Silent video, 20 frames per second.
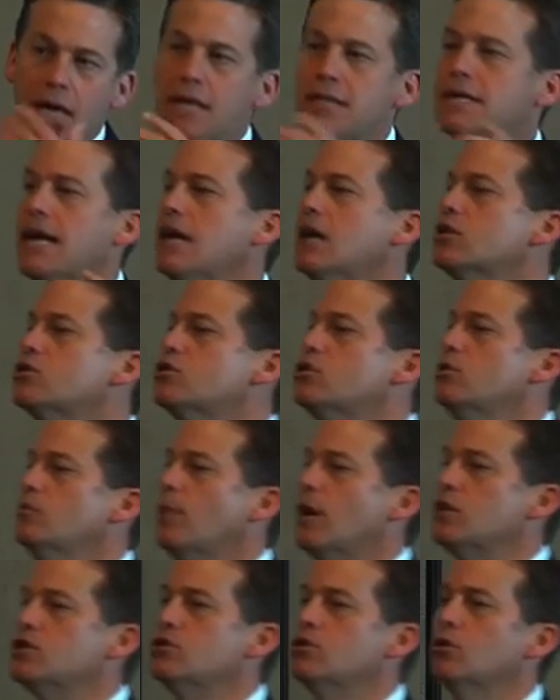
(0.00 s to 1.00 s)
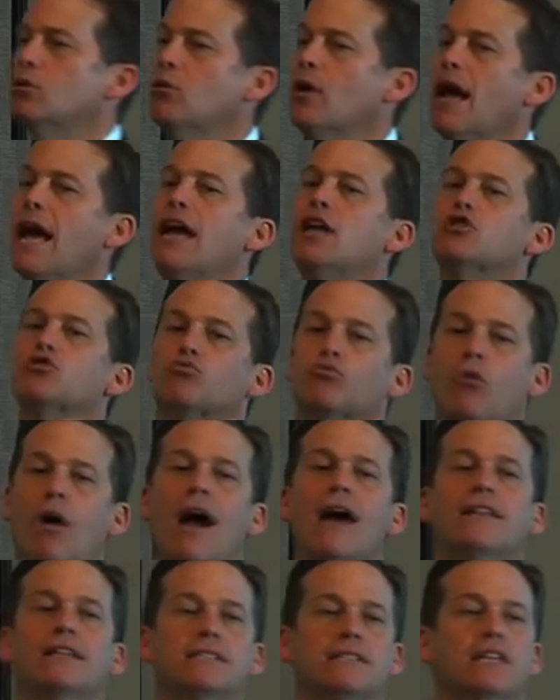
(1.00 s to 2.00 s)
take a 2x2, and
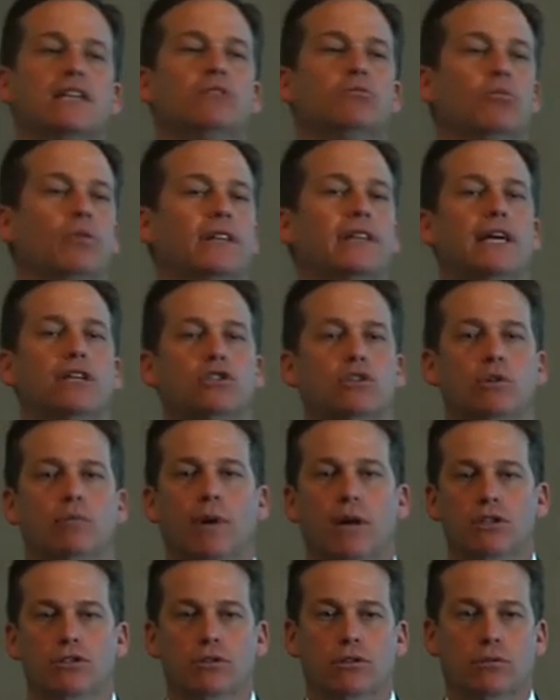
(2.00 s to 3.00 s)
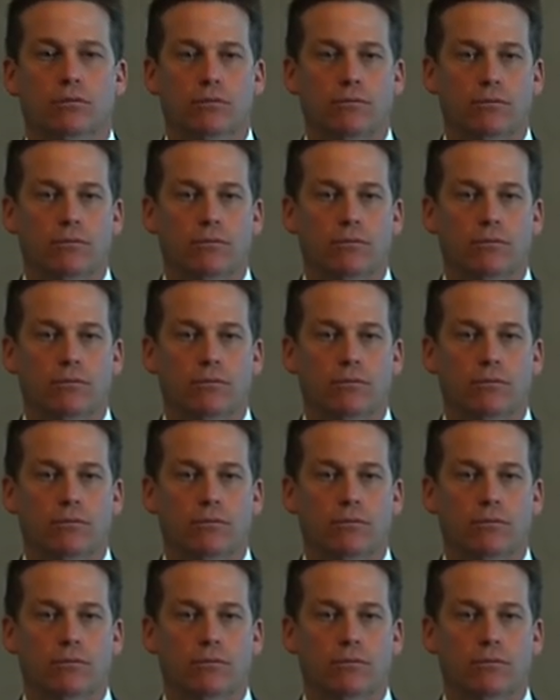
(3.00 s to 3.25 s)
dry the teeth with that 2x2.